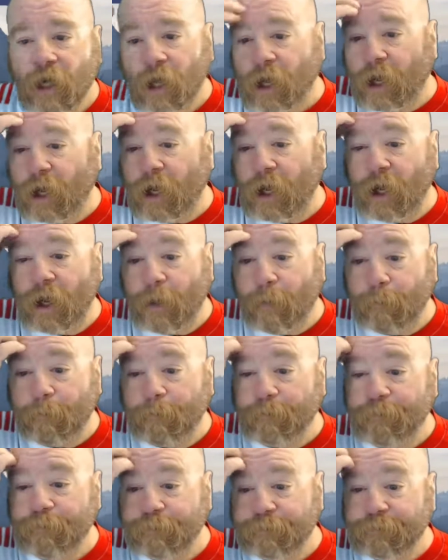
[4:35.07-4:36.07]

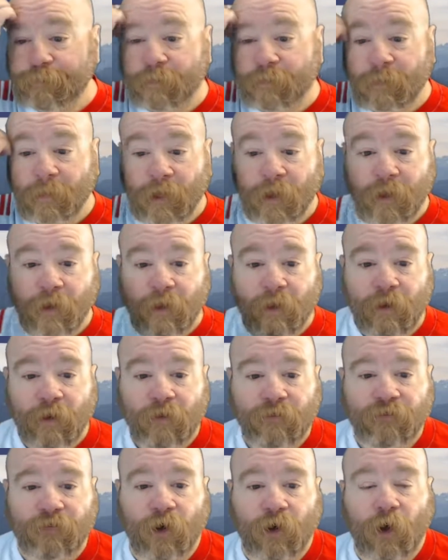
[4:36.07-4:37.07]

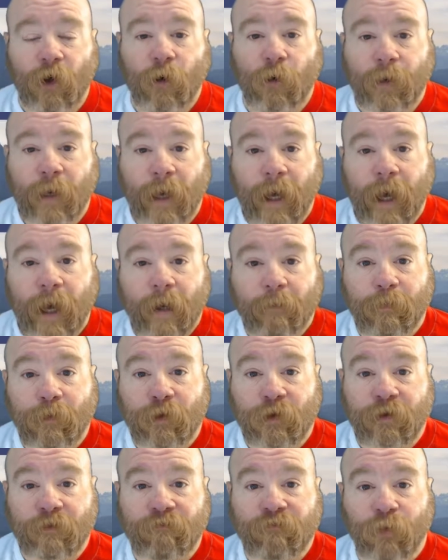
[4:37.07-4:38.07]
So yeah, I'm
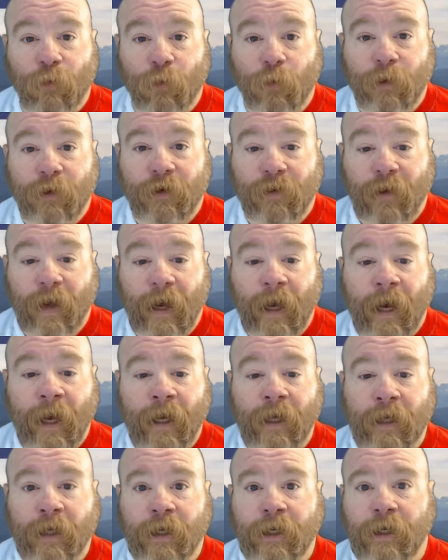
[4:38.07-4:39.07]
looking forward to
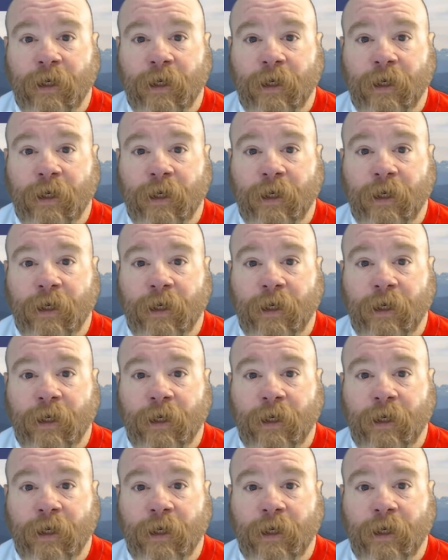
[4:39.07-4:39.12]
that.